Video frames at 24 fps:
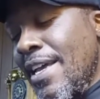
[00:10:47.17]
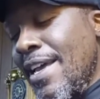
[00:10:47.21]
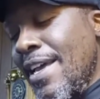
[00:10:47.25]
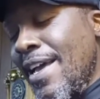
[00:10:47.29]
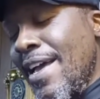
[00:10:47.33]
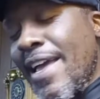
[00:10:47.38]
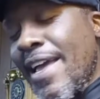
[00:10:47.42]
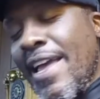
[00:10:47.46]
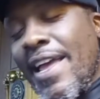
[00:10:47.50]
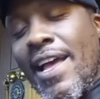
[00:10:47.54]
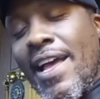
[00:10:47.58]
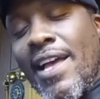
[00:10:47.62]

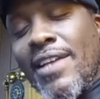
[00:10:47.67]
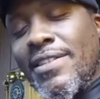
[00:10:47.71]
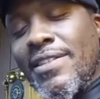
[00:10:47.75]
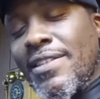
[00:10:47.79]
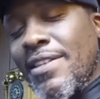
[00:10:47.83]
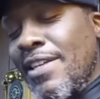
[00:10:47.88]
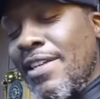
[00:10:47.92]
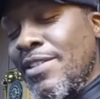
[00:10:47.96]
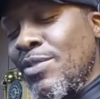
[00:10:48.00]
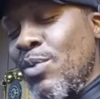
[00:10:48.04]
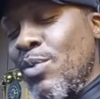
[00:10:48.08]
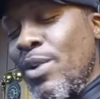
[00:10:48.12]

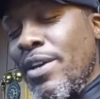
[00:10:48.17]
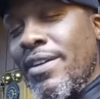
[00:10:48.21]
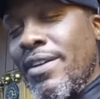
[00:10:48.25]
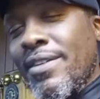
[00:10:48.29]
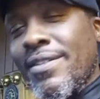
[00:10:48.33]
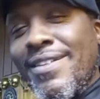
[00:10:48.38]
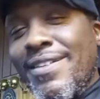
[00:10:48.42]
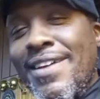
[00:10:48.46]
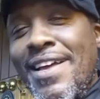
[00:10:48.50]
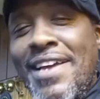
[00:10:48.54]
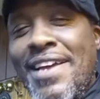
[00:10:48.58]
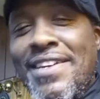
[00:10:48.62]
I
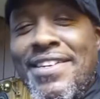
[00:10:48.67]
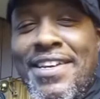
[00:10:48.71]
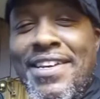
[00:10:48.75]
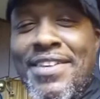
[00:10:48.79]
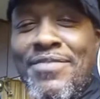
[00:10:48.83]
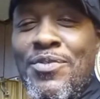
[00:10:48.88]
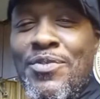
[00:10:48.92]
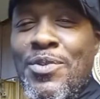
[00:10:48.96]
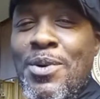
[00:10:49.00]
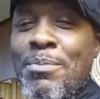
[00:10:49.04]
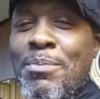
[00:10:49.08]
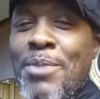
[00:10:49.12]
swear I
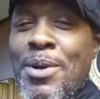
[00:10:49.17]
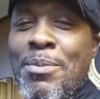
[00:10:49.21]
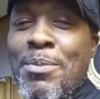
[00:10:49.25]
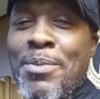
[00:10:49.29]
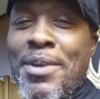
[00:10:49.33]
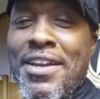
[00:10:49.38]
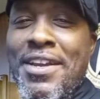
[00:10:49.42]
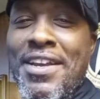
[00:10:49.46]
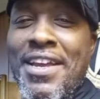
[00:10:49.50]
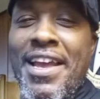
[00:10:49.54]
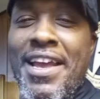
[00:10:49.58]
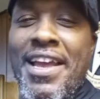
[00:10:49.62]
did for a
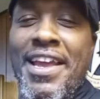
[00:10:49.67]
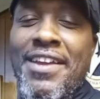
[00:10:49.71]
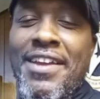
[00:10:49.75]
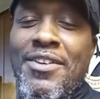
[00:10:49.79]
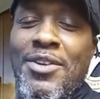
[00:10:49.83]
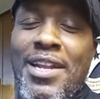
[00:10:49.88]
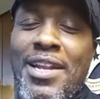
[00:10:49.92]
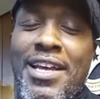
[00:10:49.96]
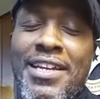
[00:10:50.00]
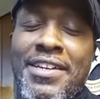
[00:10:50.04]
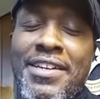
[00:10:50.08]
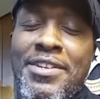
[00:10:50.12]
moment. I ain't
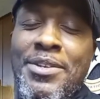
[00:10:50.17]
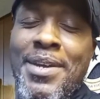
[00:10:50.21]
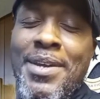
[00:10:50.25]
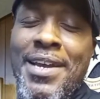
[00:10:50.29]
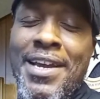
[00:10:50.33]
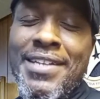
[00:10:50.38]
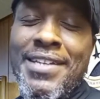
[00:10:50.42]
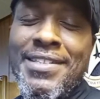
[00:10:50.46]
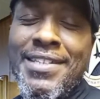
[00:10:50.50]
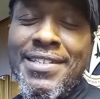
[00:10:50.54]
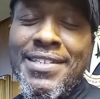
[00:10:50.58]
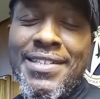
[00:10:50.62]
gonna lie to you
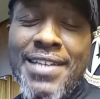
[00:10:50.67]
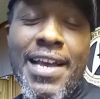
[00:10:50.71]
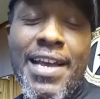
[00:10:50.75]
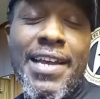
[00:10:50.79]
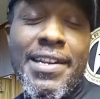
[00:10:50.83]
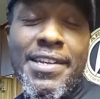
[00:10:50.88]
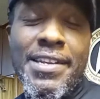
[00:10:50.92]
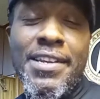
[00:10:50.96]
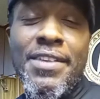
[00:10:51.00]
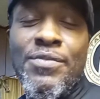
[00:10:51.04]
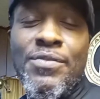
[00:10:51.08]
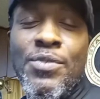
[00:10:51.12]
guys.
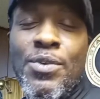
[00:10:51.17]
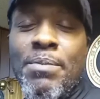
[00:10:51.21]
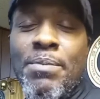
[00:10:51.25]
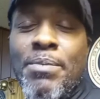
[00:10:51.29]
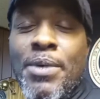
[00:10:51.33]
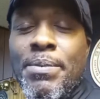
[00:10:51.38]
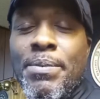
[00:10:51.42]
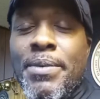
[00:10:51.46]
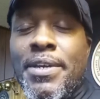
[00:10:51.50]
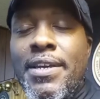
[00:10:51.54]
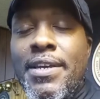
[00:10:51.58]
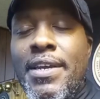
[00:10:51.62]
I did for a
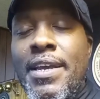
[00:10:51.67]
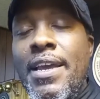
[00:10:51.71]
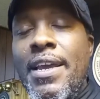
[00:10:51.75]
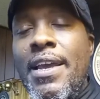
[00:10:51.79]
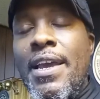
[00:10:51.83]
moment.